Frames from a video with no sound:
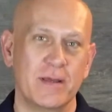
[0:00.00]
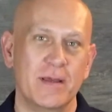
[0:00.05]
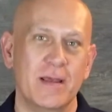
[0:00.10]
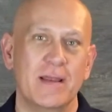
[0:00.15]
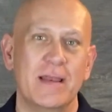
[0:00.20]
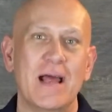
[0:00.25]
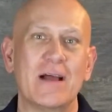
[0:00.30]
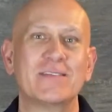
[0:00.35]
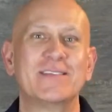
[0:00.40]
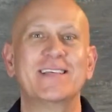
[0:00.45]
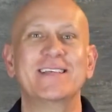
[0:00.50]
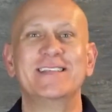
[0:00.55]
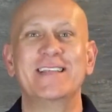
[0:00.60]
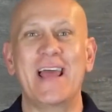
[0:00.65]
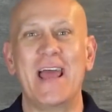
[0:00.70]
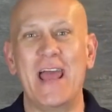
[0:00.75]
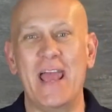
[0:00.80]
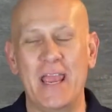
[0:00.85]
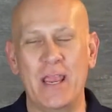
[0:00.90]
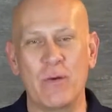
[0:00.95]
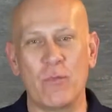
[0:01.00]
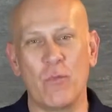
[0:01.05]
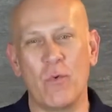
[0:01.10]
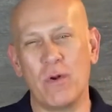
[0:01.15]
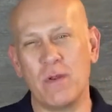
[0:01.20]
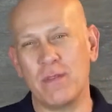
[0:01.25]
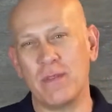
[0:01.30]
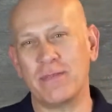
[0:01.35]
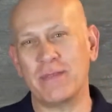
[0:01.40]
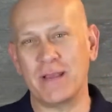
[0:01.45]
Now today,
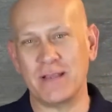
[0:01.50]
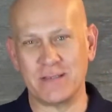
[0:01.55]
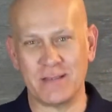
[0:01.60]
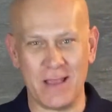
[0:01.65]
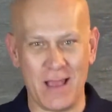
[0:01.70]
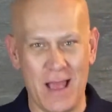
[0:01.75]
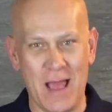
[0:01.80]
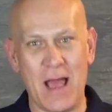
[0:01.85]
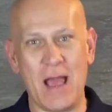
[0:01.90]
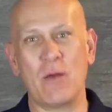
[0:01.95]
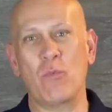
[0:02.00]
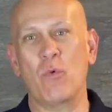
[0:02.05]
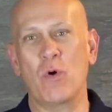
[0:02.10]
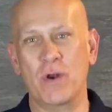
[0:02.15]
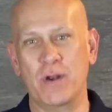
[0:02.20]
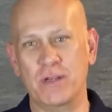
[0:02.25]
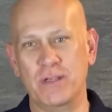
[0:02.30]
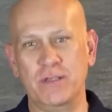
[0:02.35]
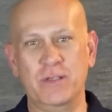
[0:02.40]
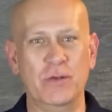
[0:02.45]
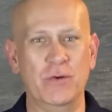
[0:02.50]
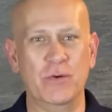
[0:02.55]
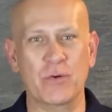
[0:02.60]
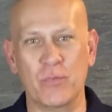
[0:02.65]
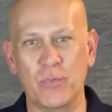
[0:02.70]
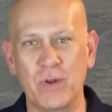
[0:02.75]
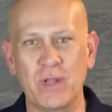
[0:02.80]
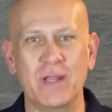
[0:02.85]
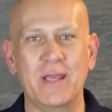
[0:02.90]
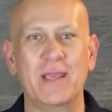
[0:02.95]
one of the things I wanted to do to
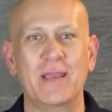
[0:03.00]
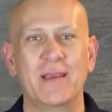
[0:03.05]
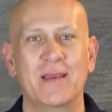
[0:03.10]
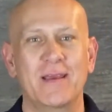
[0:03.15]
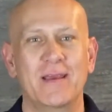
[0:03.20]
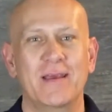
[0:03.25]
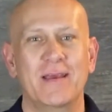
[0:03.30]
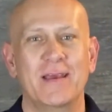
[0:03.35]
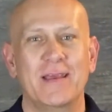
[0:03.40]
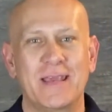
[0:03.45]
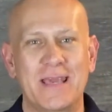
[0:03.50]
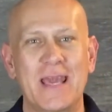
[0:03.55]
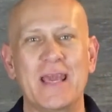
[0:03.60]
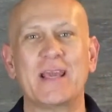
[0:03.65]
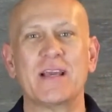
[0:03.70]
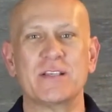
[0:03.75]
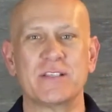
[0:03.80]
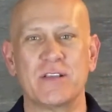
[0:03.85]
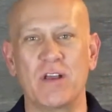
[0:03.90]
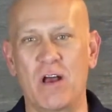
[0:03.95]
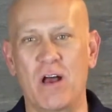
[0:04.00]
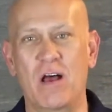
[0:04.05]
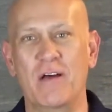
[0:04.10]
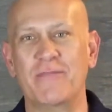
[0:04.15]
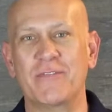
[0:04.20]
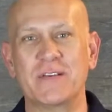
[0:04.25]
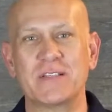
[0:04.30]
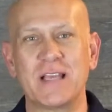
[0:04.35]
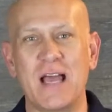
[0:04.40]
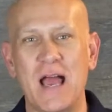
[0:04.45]
really kick us
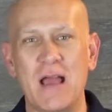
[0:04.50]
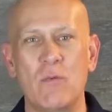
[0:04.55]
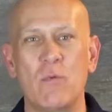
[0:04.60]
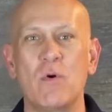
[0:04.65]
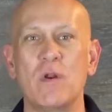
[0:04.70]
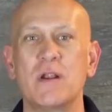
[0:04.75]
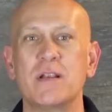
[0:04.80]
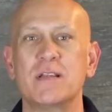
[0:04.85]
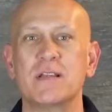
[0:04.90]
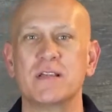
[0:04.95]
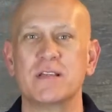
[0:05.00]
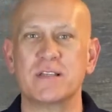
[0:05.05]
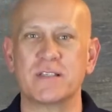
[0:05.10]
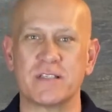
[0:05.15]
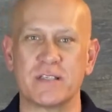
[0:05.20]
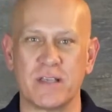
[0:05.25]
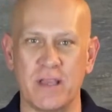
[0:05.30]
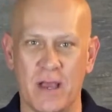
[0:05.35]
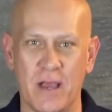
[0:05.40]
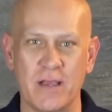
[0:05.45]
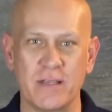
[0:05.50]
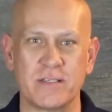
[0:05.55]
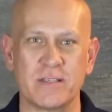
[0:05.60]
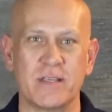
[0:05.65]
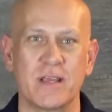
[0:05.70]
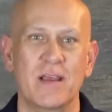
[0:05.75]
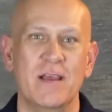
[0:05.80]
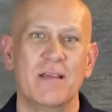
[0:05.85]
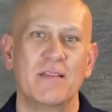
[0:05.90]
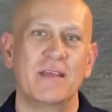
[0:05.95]
off is I wanted to discuss
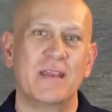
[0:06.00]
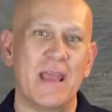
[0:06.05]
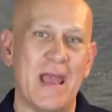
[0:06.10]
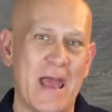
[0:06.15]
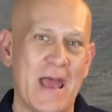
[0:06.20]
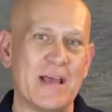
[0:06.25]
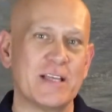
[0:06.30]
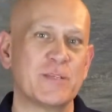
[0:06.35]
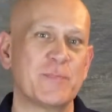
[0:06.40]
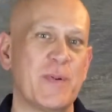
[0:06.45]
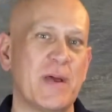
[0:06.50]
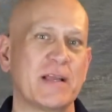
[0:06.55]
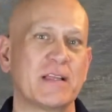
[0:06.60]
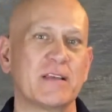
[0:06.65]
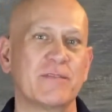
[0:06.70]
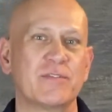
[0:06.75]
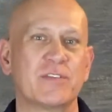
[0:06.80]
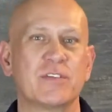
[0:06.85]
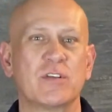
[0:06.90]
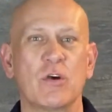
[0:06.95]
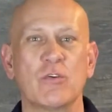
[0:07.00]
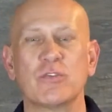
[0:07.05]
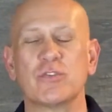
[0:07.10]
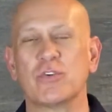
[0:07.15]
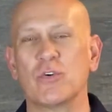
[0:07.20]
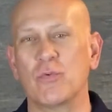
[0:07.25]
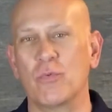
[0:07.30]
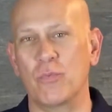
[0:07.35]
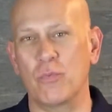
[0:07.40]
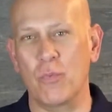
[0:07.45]
the aspect of
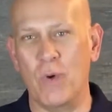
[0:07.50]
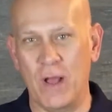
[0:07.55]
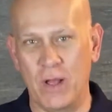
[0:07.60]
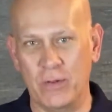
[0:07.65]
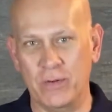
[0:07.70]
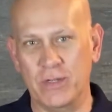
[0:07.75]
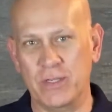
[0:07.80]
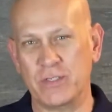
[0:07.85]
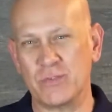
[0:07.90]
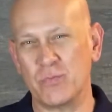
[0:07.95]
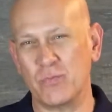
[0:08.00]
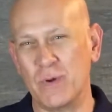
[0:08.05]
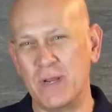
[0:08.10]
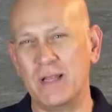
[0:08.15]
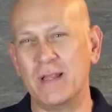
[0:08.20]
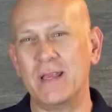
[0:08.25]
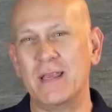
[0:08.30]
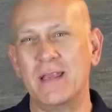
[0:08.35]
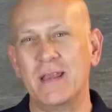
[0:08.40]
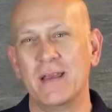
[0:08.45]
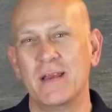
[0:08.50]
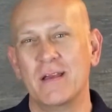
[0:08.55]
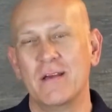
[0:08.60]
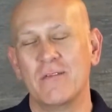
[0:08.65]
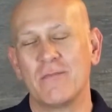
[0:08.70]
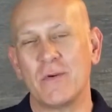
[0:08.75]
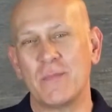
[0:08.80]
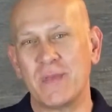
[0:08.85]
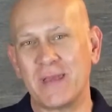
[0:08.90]
social wellness really from the